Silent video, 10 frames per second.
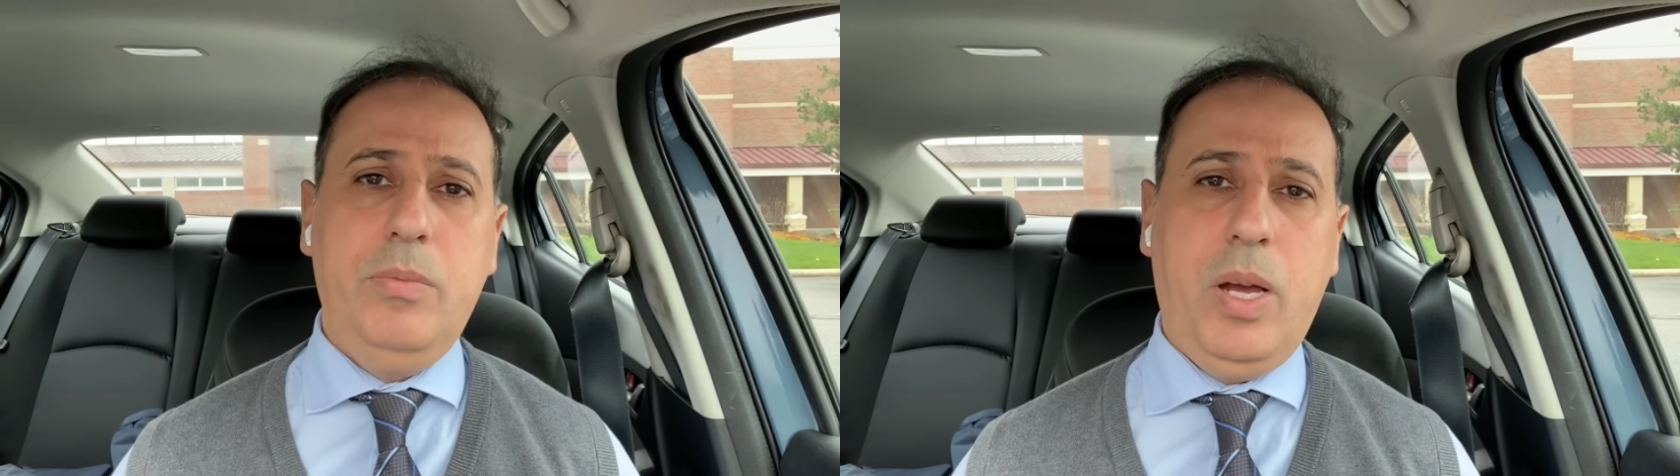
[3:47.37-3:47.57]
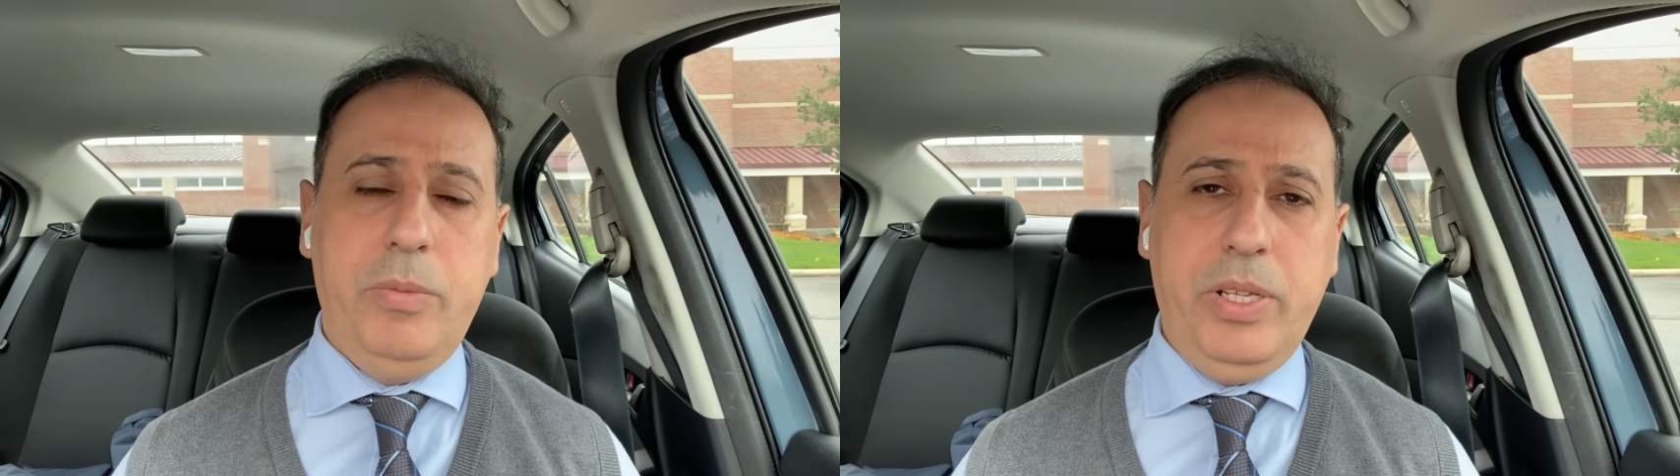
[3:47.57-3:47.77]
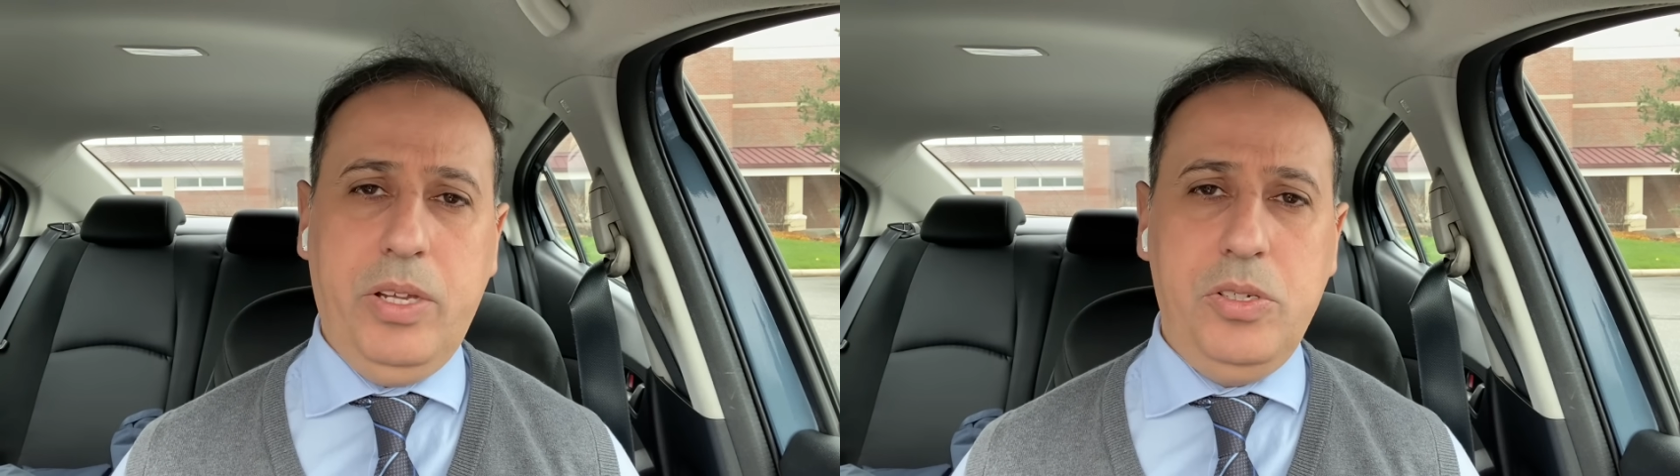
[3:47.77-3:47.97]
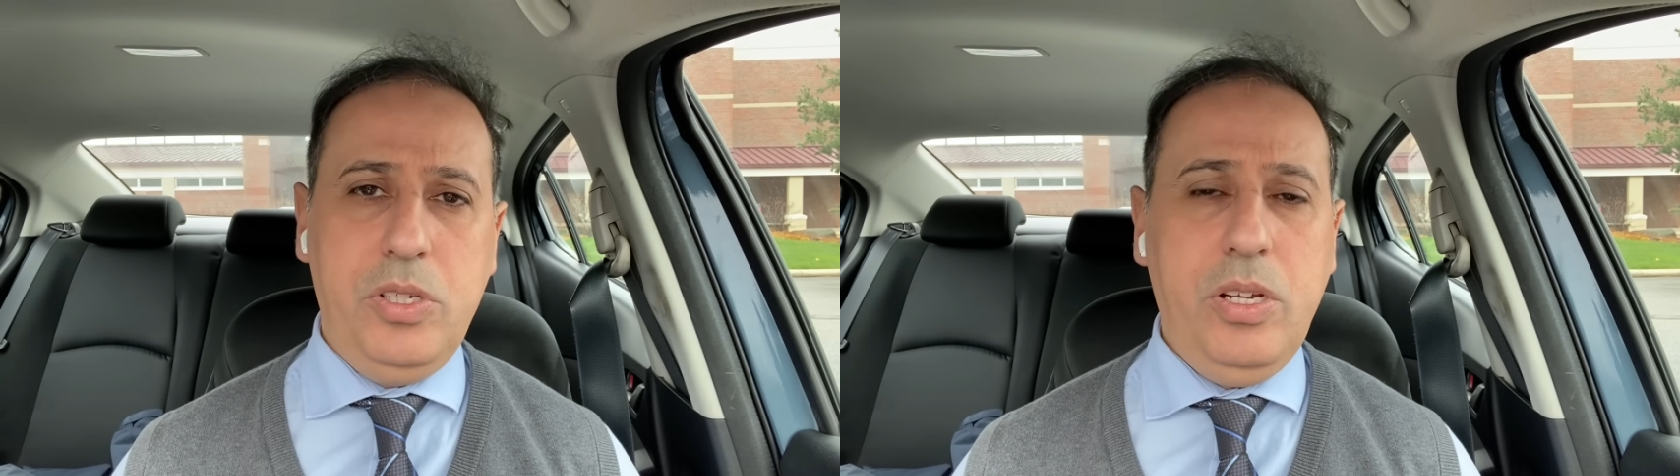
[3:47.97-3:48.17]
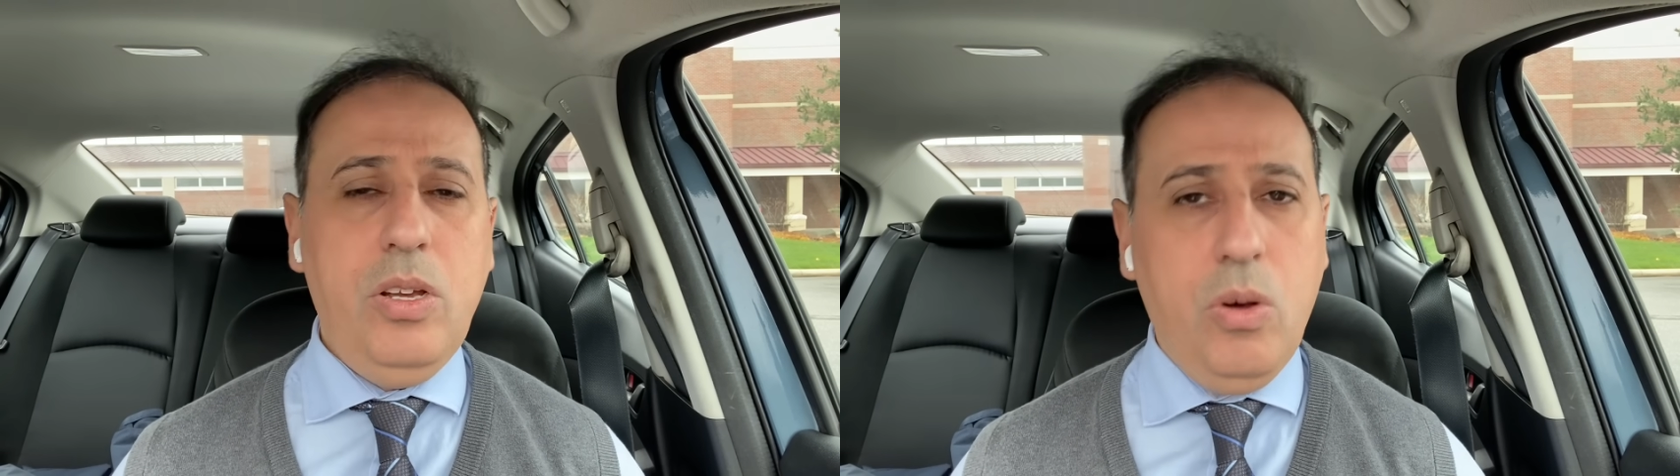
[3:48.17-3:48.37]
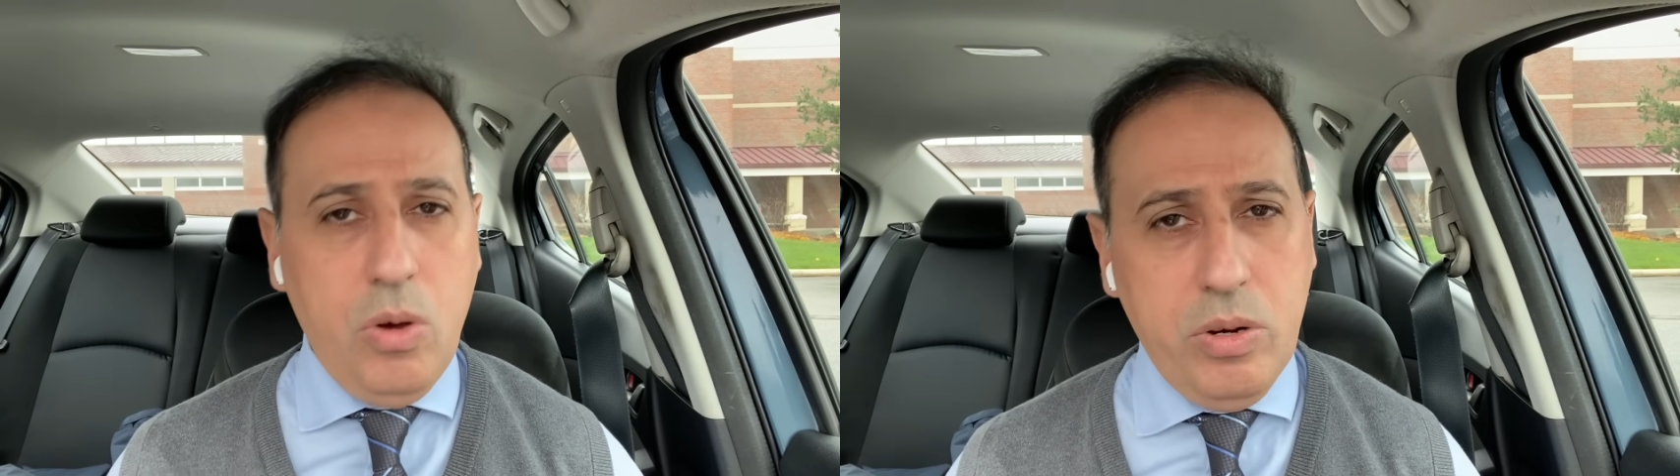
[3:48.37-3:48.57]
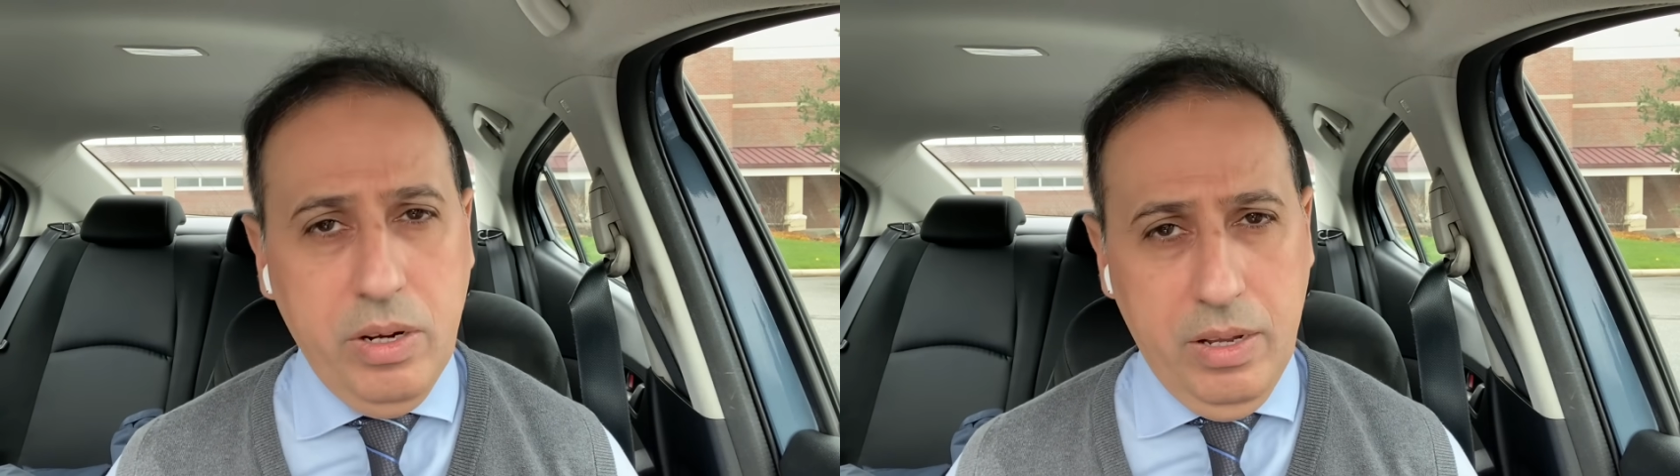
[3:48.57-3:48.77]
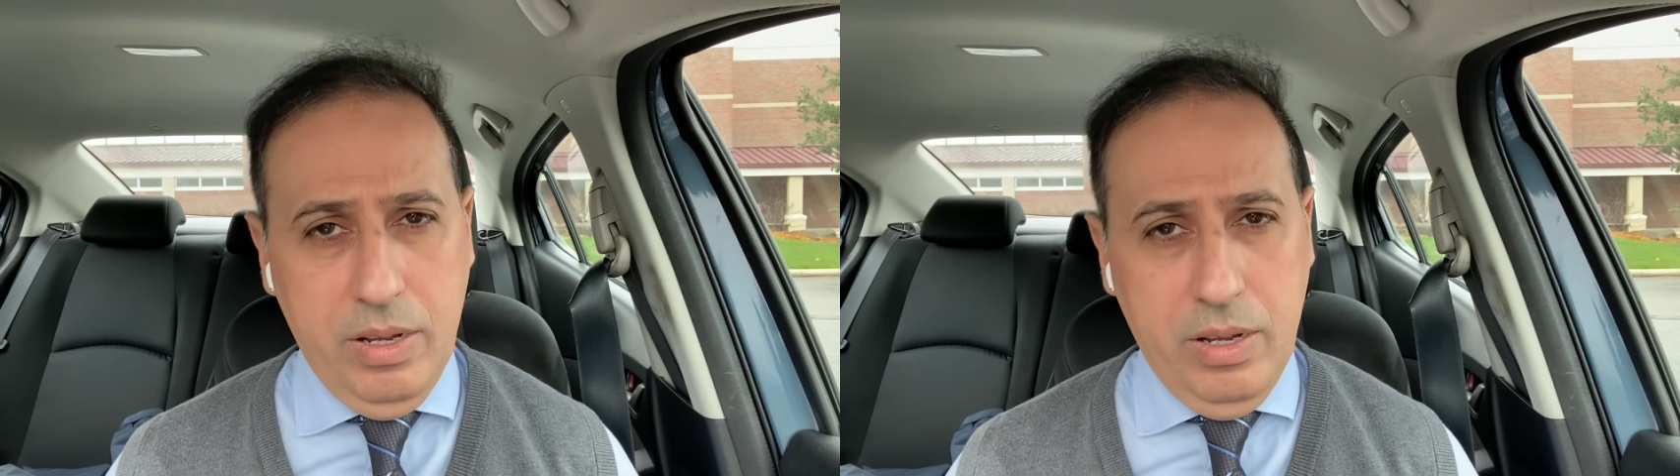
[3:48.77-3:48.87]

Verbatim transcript: biomedical engineering or